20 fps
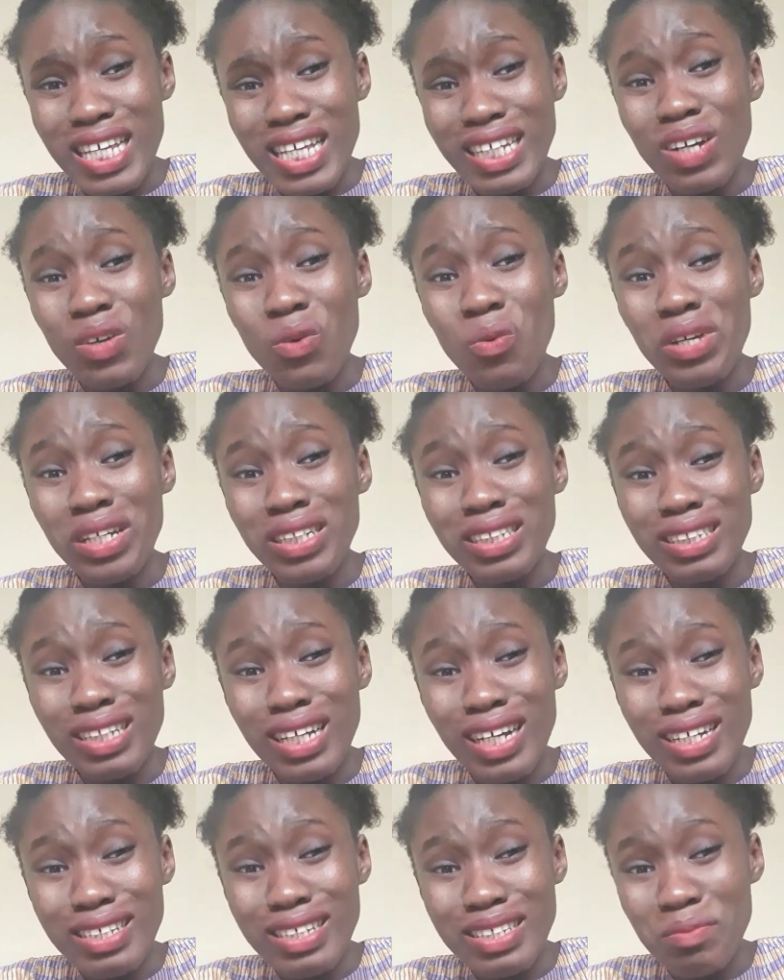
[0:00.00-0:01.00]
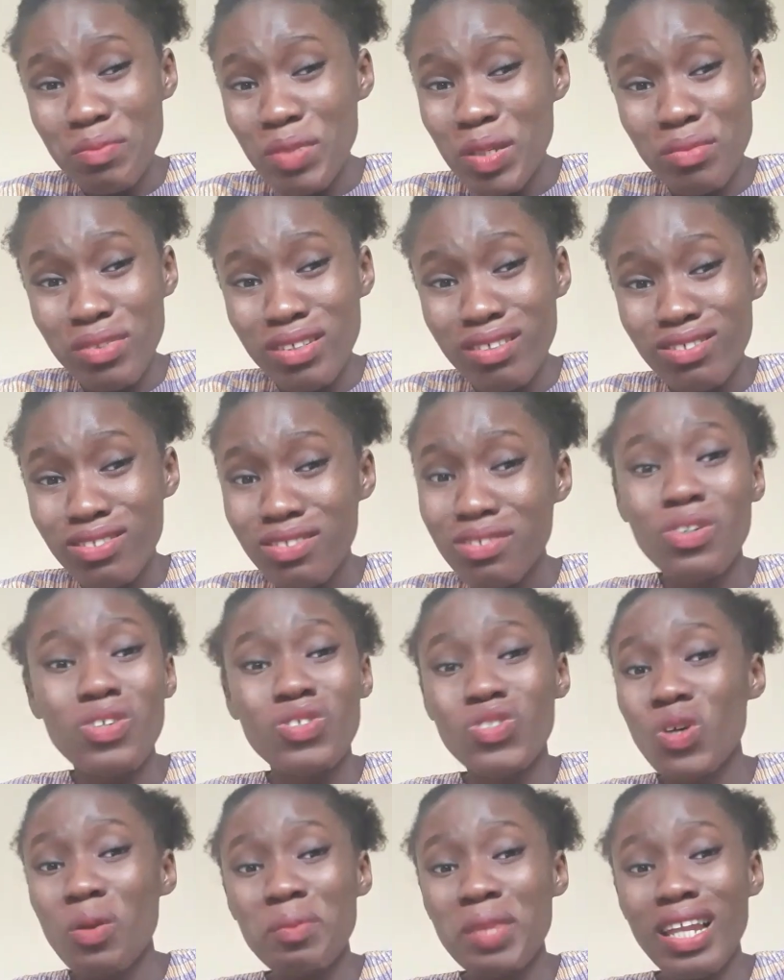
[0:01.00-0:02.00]
an acquaintance, maybe,
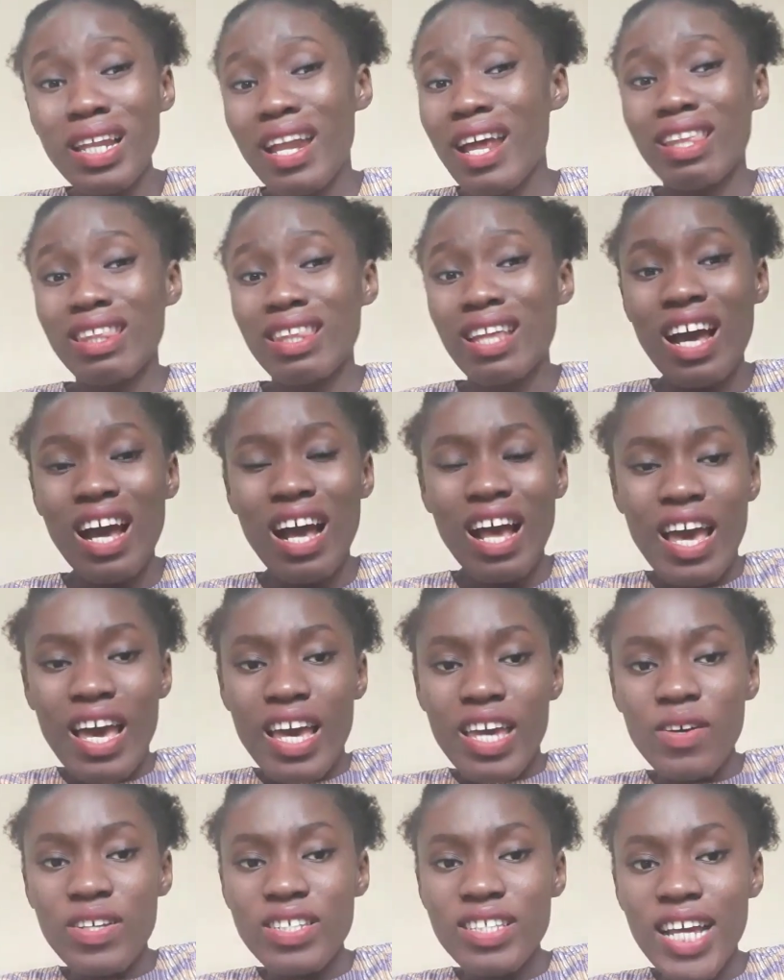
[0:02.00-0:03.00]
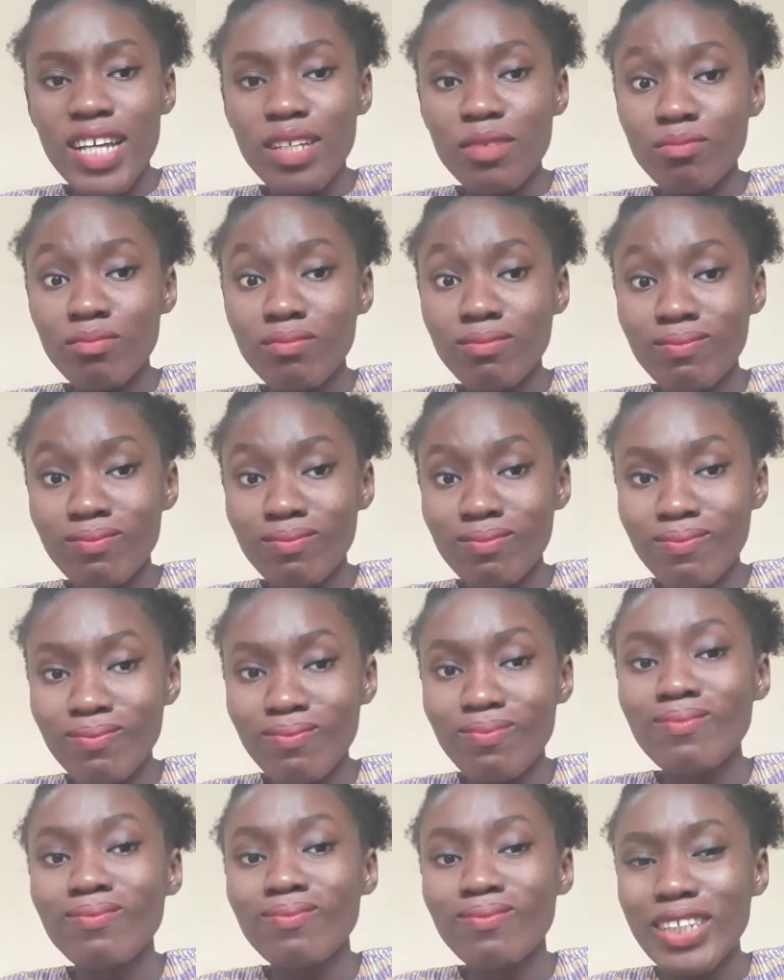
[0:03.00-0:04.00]
or something like that. He was like,
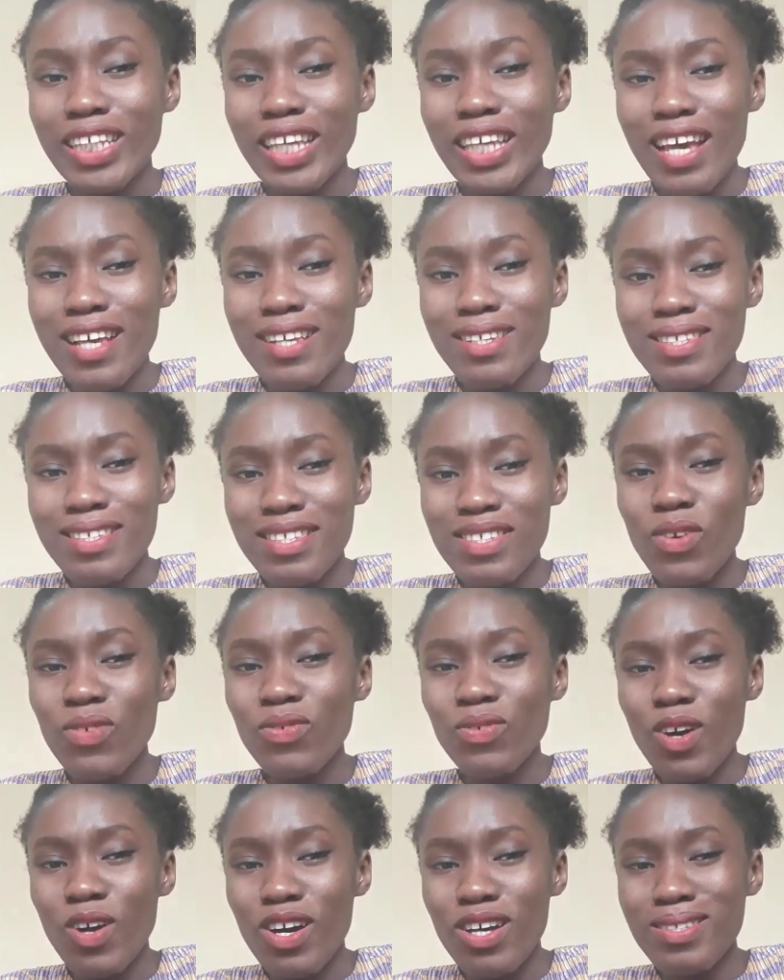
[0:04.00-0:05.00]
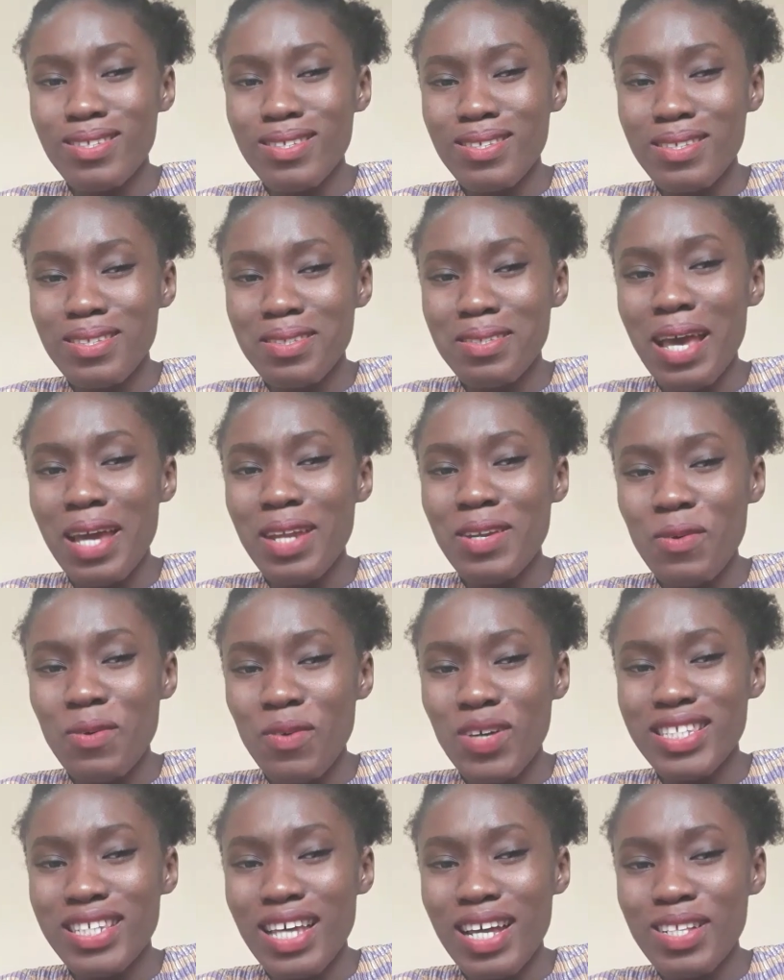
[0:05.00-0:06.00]
mm-hmm, yes, of course, I know
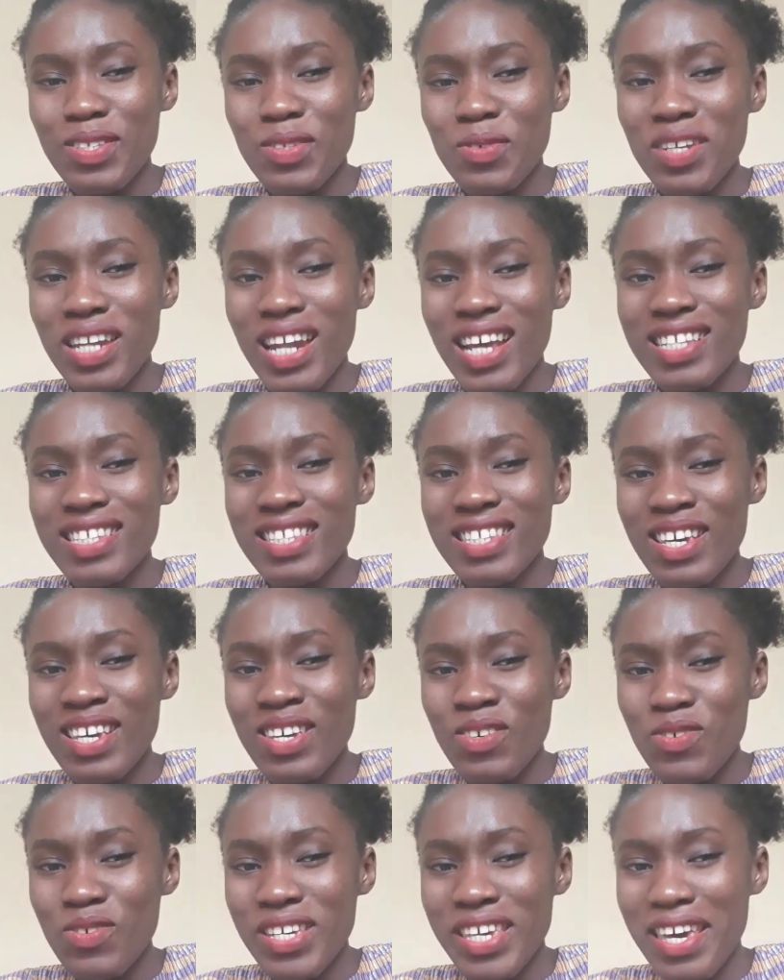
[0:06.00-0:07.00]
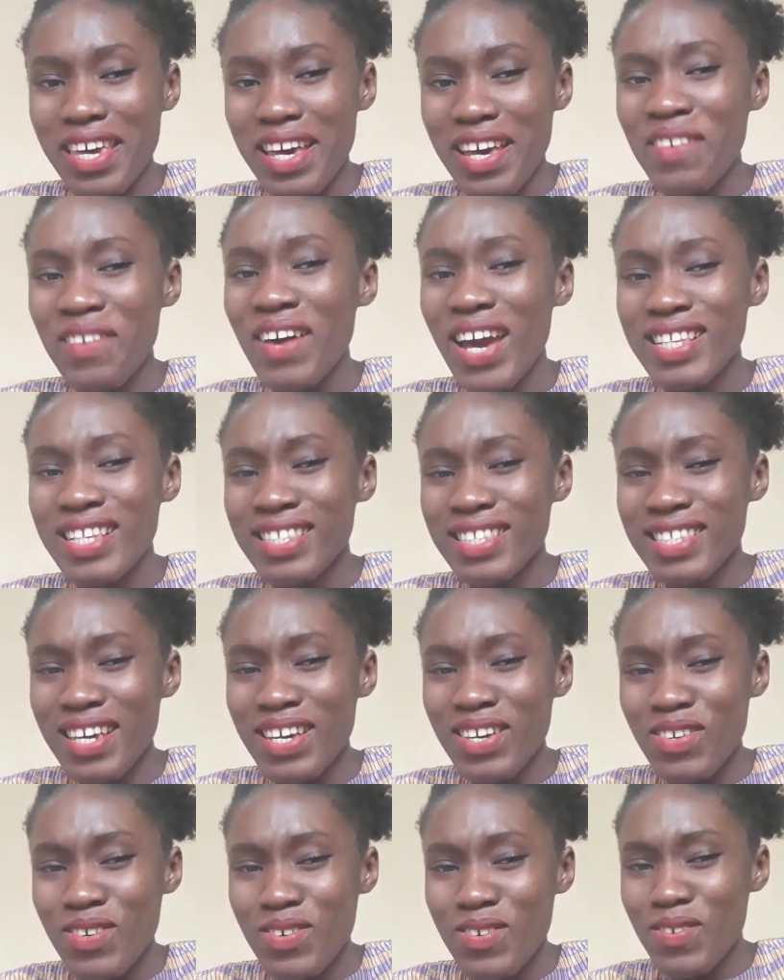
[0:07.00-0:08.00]
what you're doing. I see you, girl. I
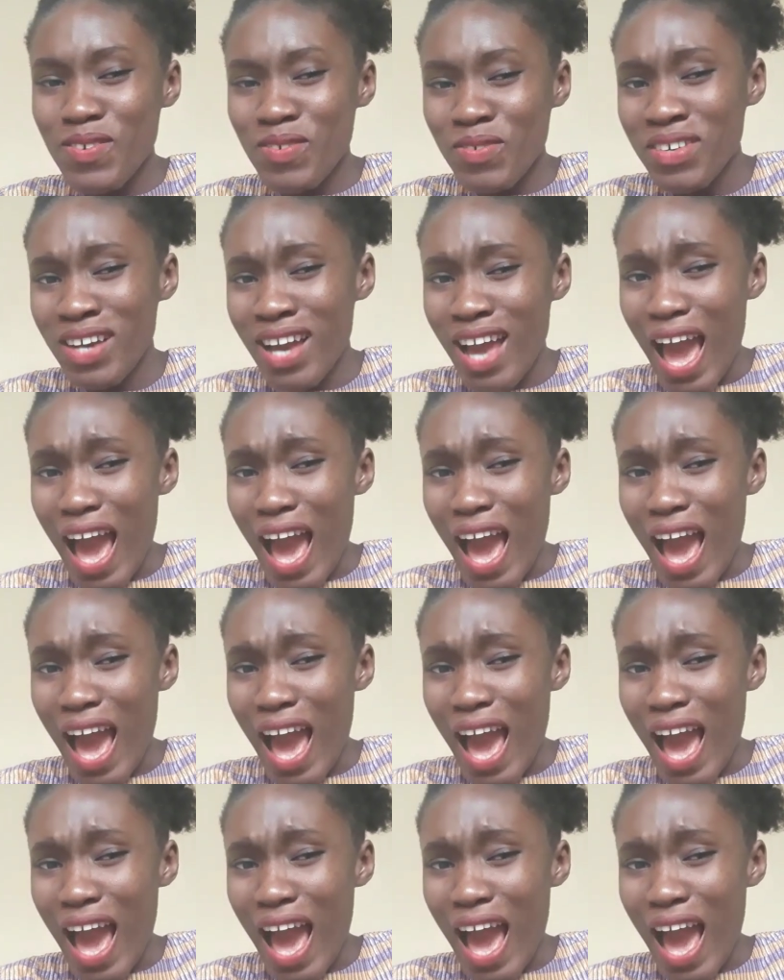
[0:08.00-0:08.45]
see you.